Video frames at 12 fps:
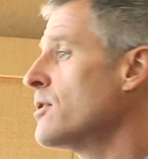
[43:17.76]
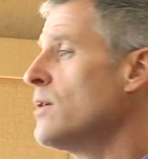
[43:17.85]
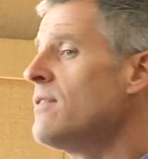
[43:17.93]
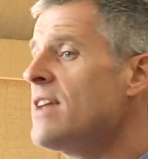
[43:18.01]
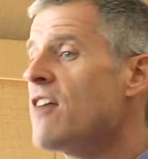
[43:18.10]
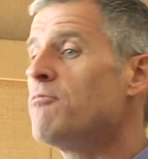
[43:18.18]

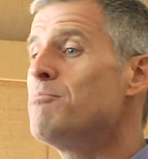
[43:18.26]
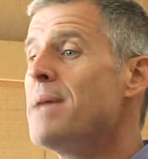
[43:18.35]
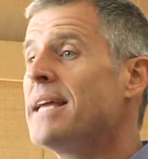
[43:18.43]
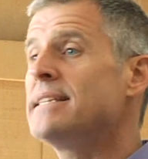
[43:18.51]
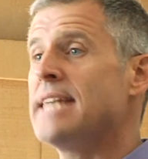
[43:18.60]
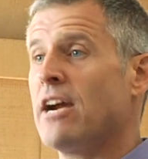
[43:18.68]
We even have
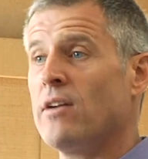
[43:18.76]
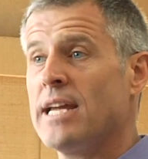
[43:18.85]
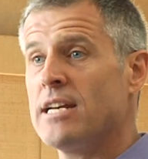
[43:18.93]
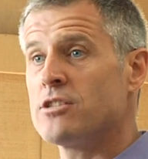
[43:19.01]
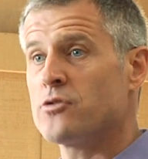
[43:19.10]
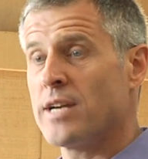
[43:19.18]
big
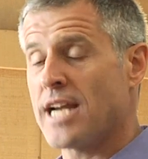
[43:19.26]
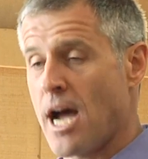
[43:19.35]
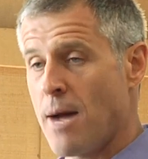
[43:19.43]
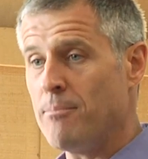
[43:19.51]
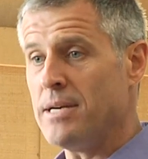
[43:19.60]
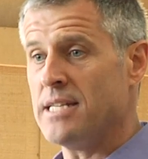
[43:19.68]
dairy industry
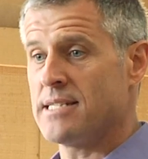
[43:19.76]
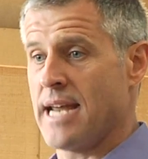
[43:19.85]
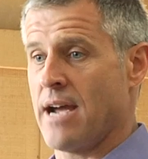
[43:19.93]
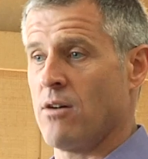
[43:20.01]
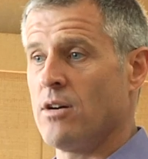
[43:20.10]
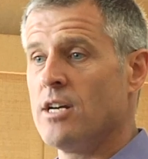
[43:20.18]
companies
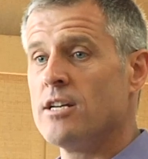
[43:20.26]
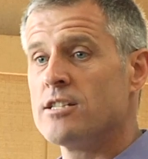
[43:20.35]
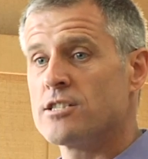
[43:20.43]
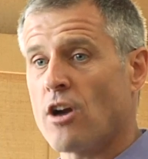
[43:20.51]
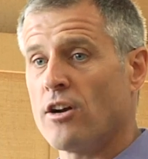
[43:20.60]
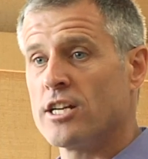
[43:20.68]
now
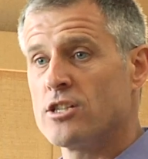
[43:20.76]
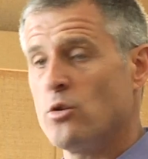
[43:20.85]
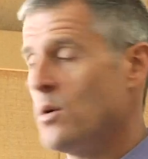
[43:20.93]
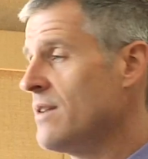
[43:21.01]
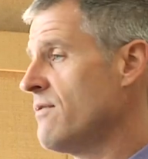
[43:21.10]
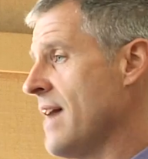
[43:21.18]
starting
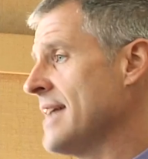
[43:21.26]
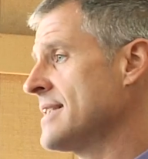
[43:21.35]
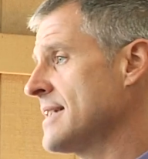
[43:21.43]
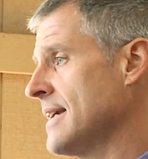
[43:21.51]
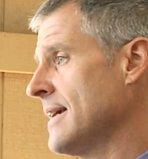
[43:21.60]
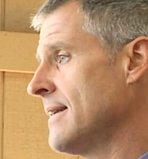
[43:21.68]
to
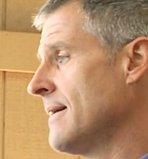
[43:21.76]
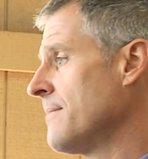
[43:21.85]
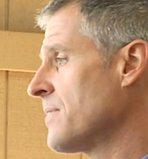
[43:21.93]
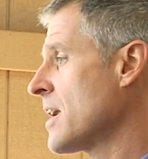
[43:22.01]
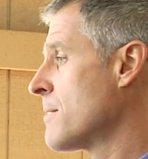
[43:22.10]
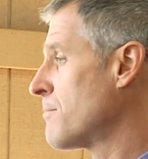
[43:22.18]
invest in
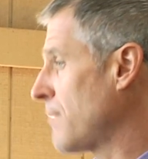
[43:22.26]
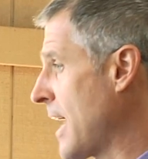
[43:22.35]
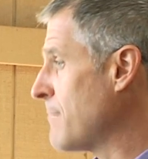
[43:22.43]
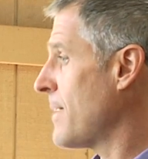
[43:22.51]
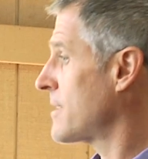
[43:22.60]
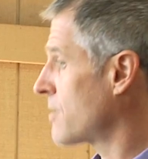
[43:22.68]

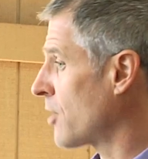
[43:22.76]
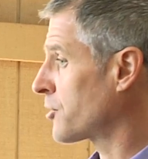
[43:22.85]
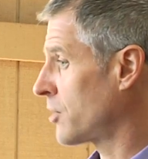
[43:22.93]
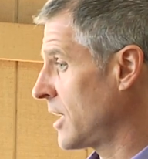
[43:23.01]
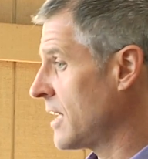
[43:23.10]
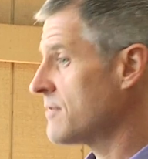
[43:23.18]
plant-based
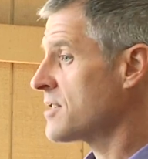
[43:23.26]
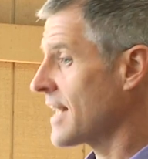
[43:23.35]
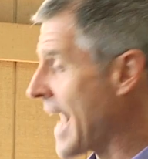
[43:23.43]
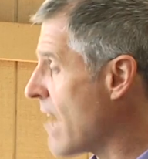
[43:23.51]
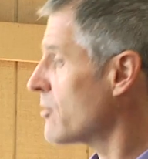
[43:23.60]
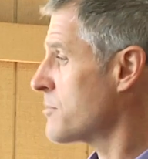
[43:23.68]
alternatives
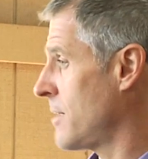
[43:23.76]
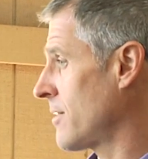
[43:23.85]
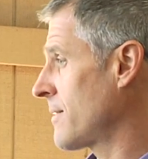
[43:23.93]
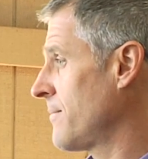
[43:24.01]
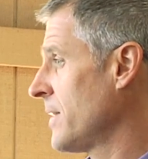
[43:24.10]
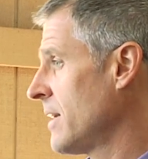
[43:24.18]
to cow milk.